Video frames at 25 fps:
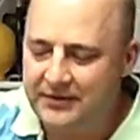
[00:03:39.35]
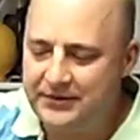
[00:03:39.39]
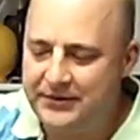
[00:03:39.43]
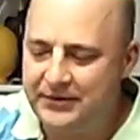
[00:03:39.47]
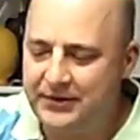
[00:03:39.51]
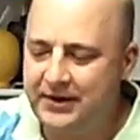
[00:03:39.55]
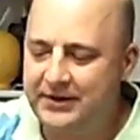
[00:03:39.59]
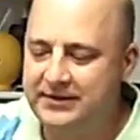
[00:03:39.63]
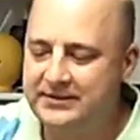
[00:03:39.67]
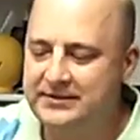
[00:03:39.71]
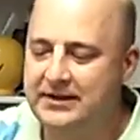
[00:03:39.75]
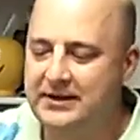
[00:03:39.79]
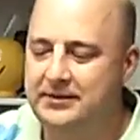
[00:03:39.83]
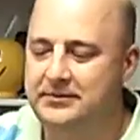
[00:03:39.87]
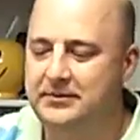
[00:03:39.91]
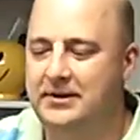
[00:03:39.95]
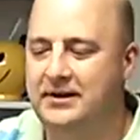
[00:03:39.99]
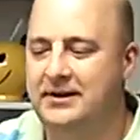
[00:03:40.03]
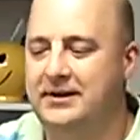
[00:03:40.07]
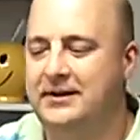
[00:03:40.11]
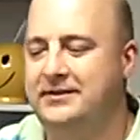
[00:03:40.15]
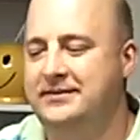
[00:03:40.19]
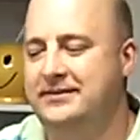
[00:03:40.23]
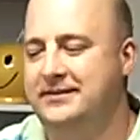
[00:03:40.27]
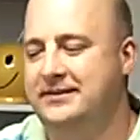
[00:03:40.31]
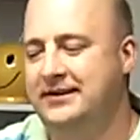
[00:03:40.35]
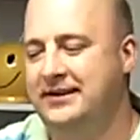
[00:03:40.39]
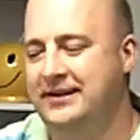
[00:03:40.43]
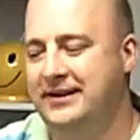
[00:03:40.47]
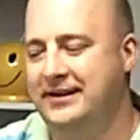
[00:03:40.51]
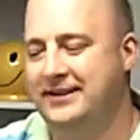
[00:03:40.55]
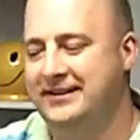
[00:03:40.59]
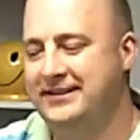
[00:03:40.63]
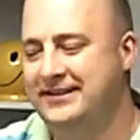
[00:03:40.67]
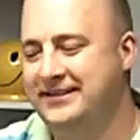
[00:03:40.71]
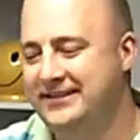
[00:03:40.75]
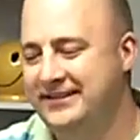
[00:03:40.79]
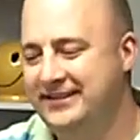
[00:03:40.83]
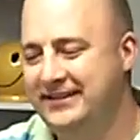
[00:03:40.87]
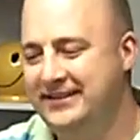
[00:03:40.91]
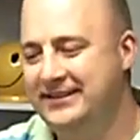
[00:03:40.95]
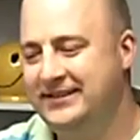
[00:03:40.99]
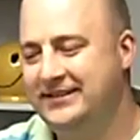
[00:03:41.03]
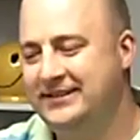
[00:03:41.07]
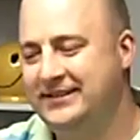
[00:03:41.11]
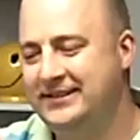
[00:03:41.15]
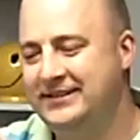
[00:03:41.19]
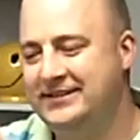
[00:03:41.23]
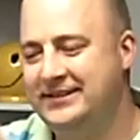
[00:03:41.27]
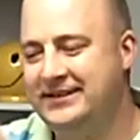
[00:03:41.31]
So I said, well,
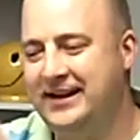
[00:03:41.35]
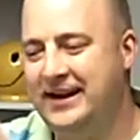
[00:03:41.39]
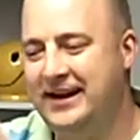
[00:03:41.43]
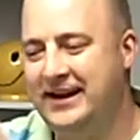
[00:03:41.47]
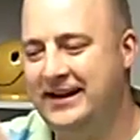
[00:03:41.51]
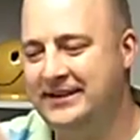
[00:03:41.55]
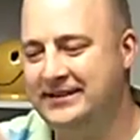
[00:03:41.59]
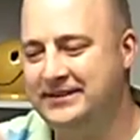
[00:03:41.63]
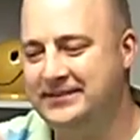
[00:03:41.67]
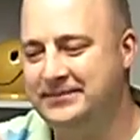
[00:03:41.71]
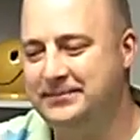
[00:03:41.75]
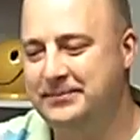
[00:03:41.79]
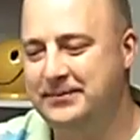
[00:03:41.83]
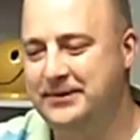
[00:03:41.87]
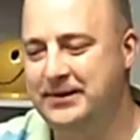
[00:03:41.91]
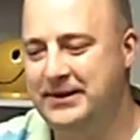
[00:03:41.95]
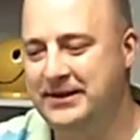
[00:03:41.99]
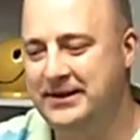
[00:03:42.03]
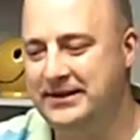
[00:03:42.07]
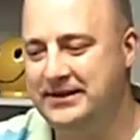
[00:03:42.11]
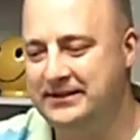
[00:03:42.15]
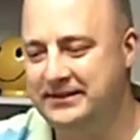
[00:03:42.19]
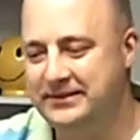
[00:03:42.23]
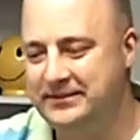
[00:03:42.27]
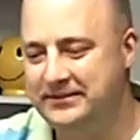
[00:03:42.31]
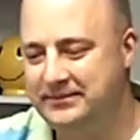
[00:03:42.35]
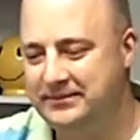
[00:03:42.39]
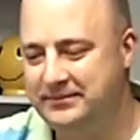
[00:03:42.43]
this guy's pretty